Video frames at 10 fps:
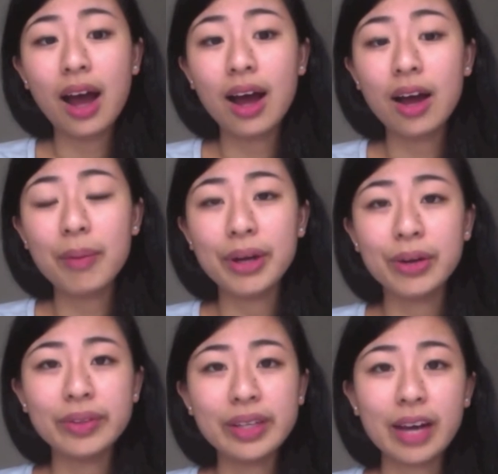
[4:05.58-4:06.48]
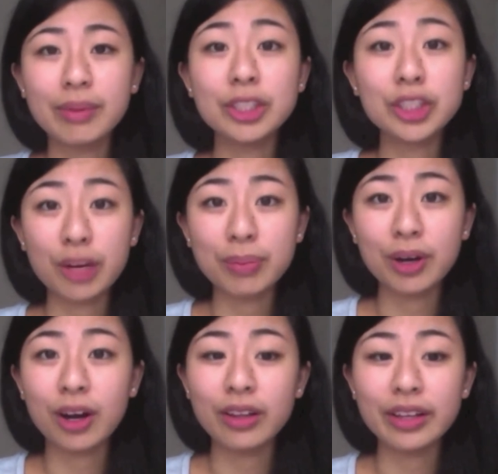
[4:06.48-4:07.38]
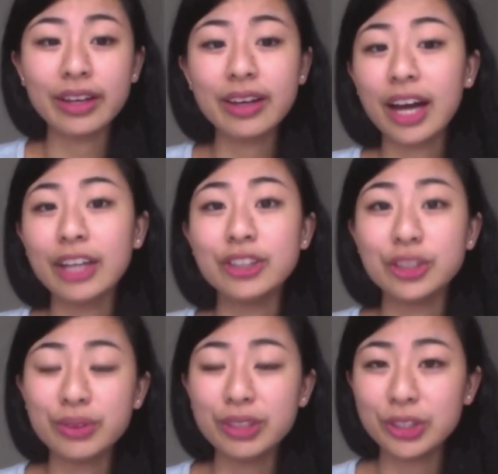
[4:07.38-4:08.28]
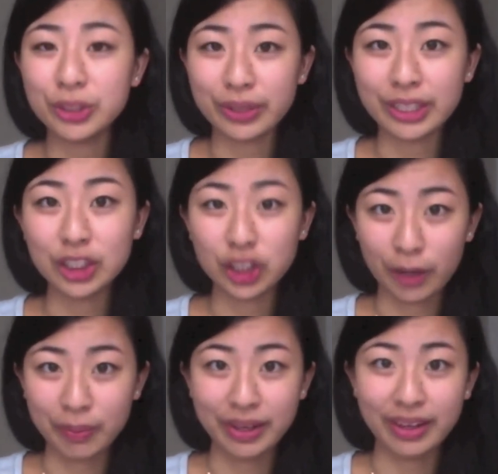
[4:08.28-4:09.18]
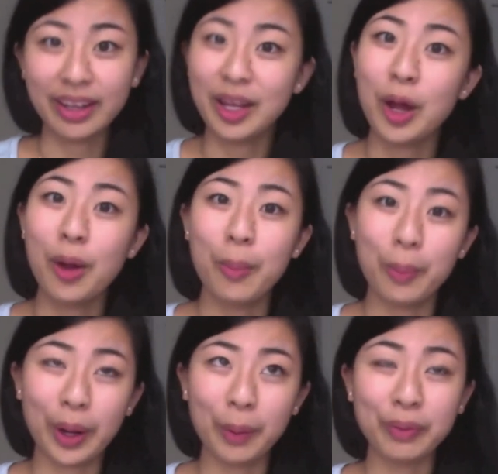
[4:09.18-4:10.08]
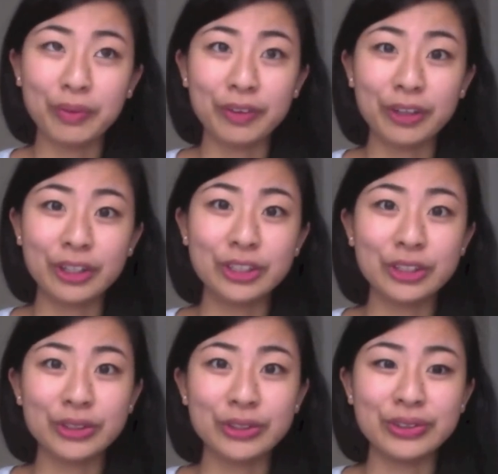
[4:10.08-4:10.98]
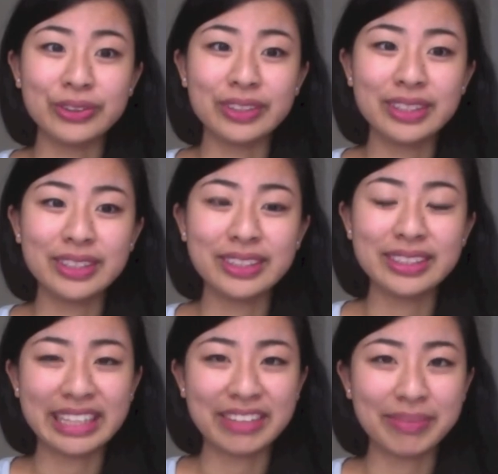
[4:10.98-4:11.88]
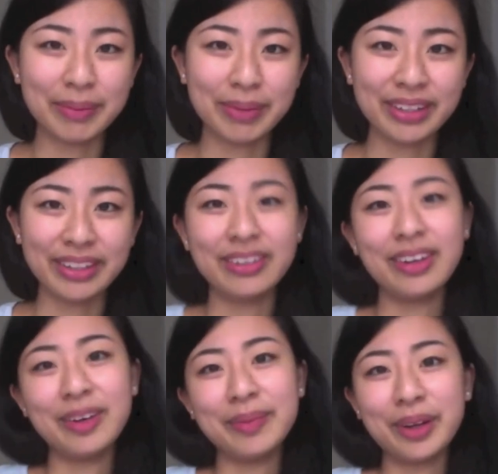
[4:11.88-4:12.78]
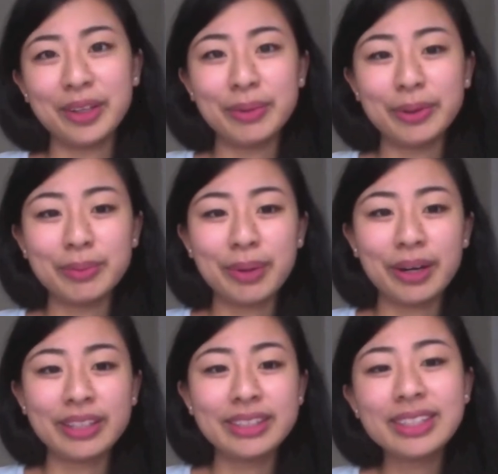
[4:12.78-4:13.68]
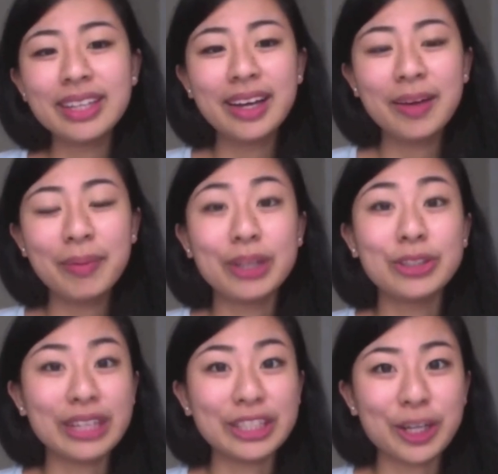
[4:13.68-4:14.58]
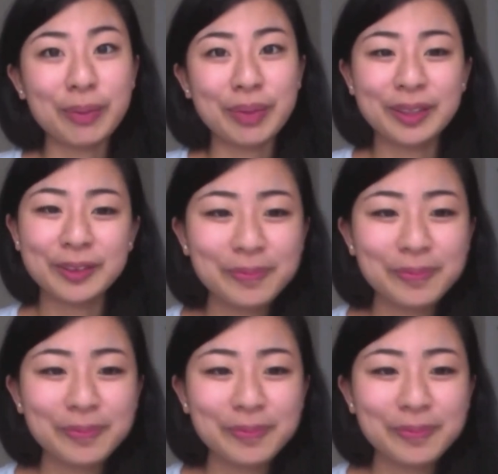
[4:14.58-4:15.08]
I don't think I'm a shopaholic. I do enjoy shopping, but I prefer to save my money on the most part, but I do like shopping.